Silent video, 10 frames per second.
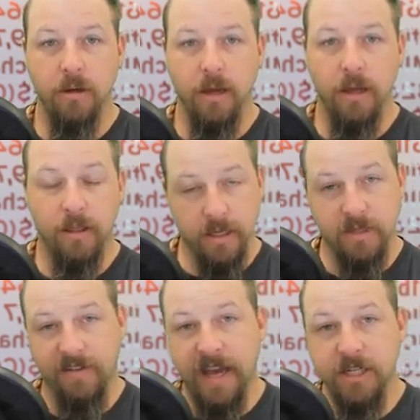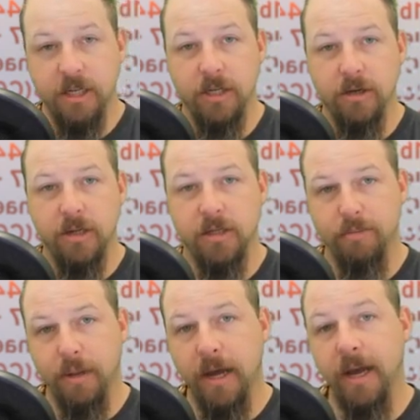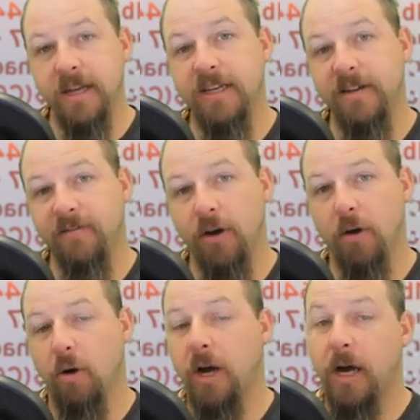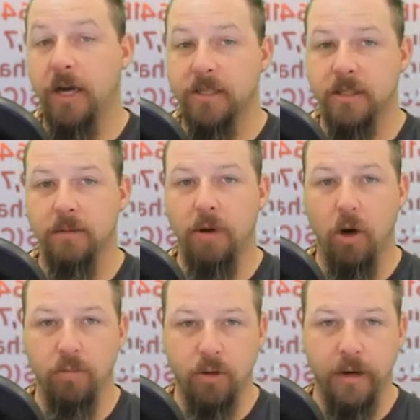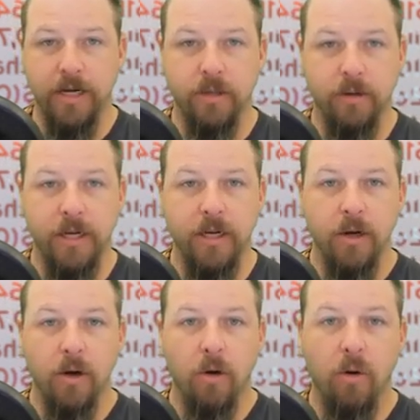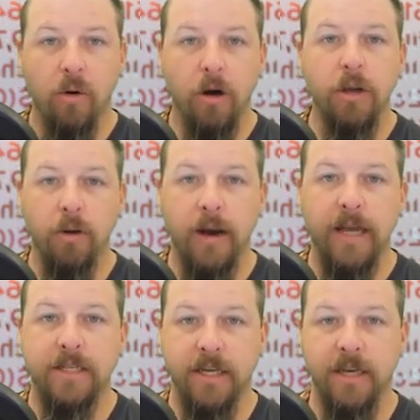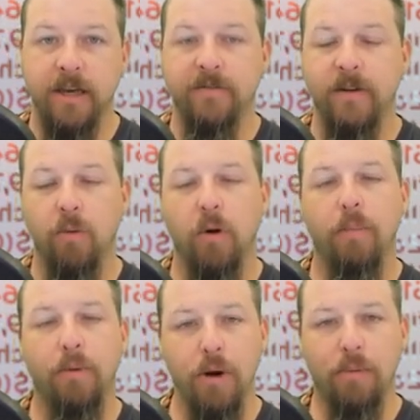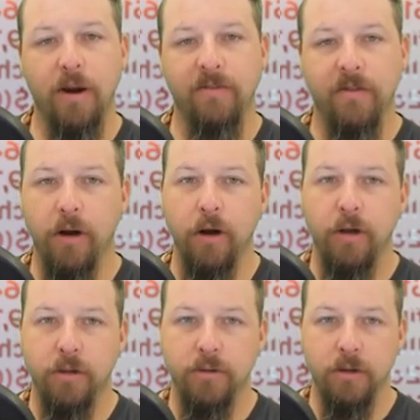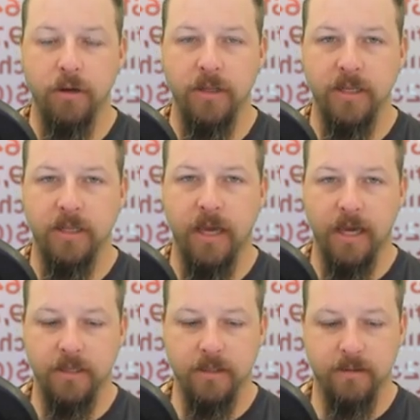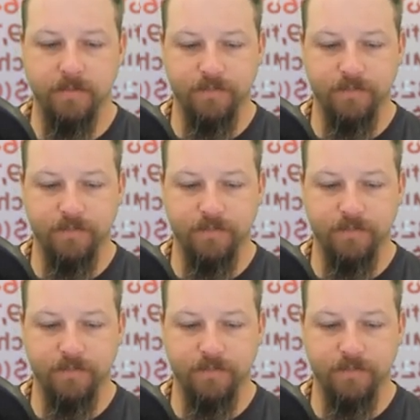In this fashion, you could supply a different or custom home directory or UID if it were appropriate for your user in this case.